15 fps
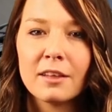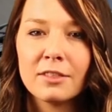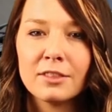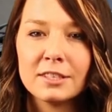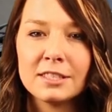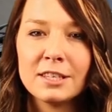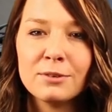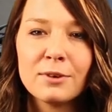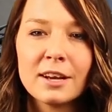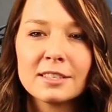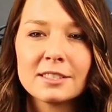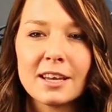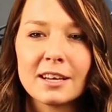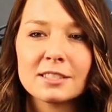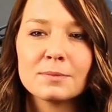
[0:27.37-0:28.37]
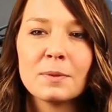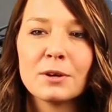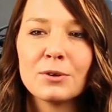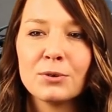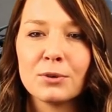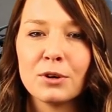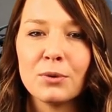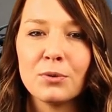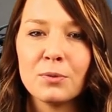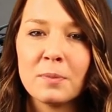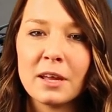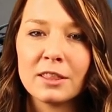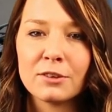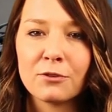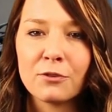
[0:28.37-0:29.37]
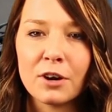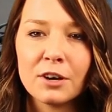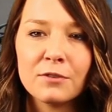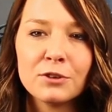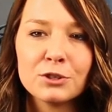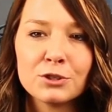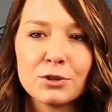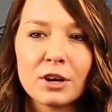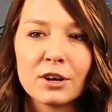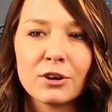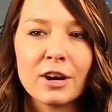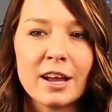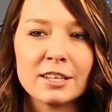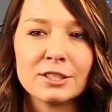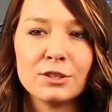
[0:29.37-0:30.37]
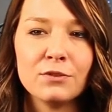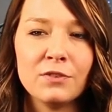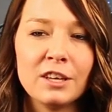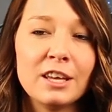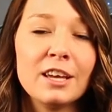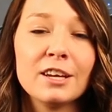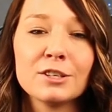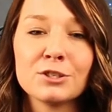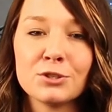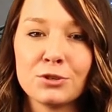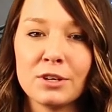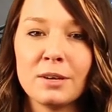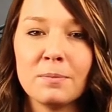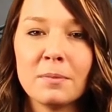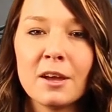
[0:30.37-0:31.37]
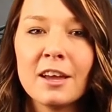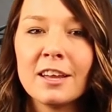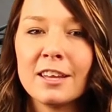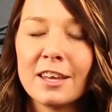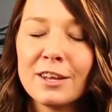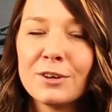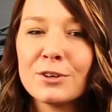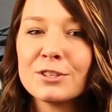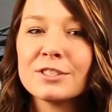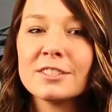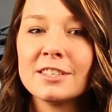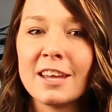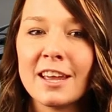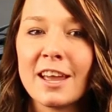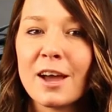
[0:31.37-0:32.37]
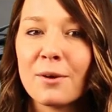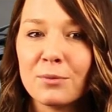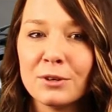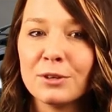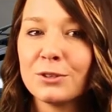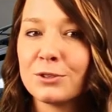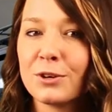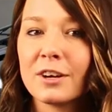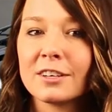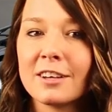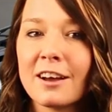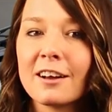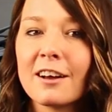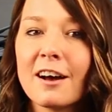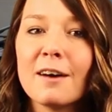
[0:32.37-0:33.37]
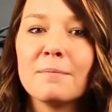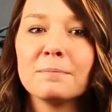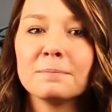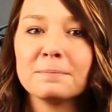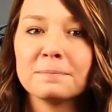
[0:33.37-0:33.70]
The T-Rex X-Metal Grill will make the front of your truck or S U V extreme. Get yours today at Real Truck dot com.